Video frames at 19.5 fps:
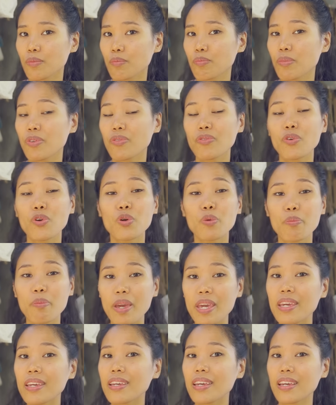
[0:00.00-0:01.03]
before
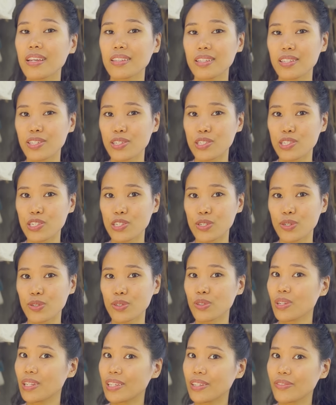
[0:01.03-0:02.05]
making the decision
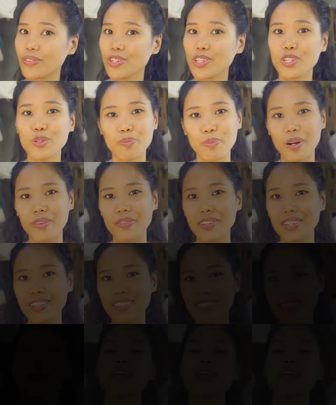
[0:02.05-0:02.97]
to live in the province.